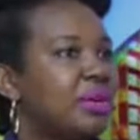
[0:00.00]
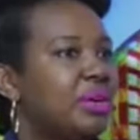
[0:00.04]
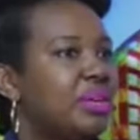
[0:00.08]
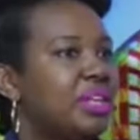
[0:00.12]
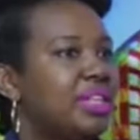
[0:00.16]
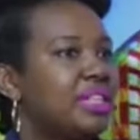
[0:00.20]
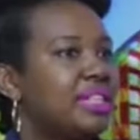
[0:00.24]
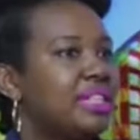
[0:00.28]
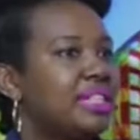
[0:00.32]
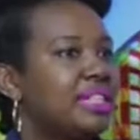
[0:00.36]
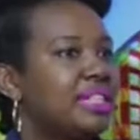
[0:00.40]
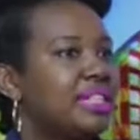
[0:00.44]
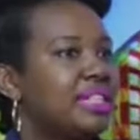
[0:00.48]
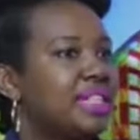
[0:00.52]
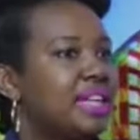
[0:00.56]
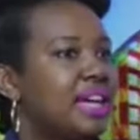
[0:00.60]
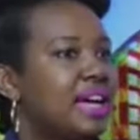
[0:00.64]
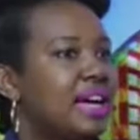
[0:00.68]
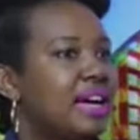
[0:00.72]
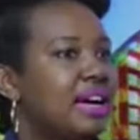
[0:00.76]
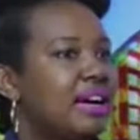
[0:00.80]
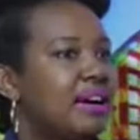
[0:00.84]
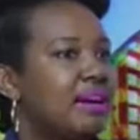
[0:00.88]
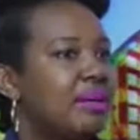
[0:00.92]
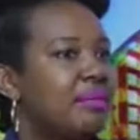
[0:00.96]
Because
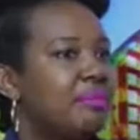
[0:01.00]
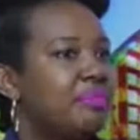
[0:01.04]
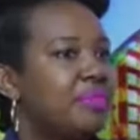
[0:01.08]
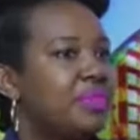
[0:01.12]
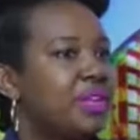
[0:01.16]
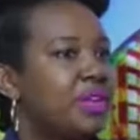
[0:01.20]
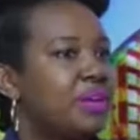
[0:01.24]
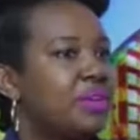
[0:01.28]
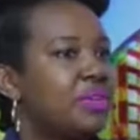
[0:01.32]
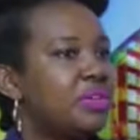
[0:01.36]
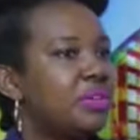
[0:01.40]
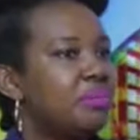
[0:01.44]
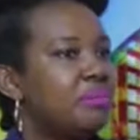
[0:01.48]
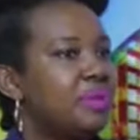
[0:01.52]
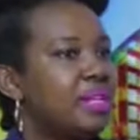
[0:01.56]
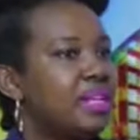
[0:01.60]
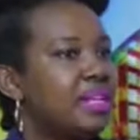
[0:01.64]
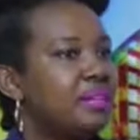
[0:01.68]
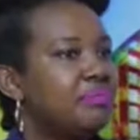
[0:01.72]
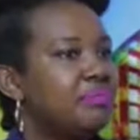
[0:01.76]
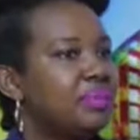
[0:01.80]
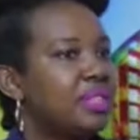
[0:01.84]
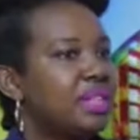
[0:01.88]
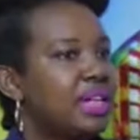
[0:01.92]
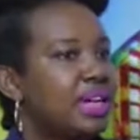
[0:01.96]
the
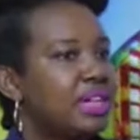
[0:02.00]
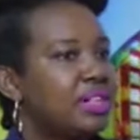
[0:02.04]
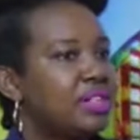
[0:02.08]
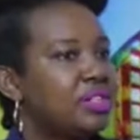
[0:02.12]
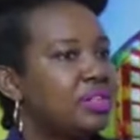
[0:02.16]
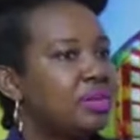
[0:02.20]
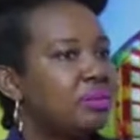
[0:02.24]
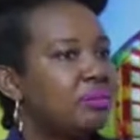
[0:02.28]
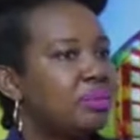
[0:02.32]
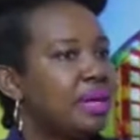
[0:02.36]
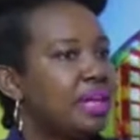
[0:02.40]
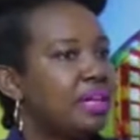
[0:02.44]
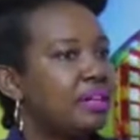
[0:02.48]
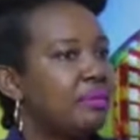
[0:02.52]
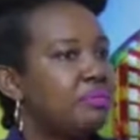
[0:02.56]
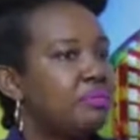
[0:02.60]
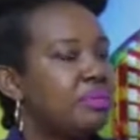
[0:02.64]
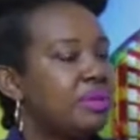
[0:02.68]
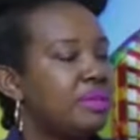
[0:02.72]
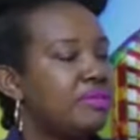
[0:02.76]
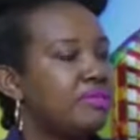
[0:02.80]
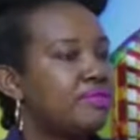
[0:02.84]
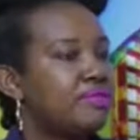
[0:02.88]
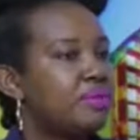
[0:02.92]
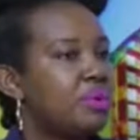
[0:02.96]
condominium title might
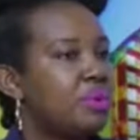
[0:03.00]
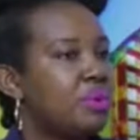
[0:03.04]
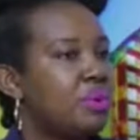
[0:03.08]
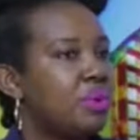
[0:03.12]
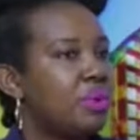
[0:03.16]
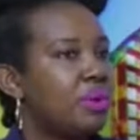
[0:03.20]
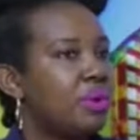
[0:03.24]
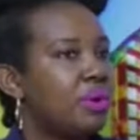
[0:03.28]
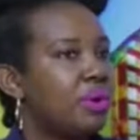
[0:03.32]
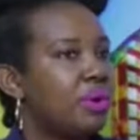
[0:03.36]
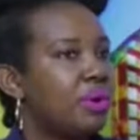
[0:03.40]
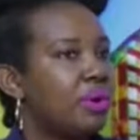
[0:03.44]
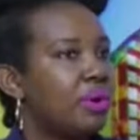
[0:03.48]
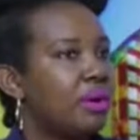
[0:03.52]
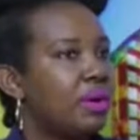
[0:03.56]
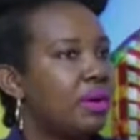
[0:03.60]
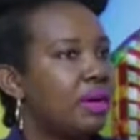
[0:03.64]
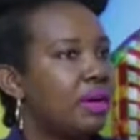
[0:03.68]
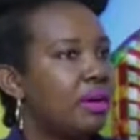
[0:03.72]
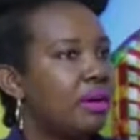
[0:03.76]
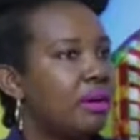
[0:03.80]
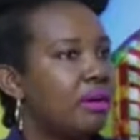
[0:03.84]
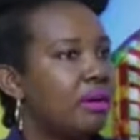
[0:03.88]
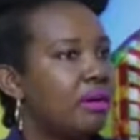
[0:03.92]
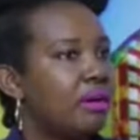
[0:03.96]
be for,
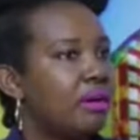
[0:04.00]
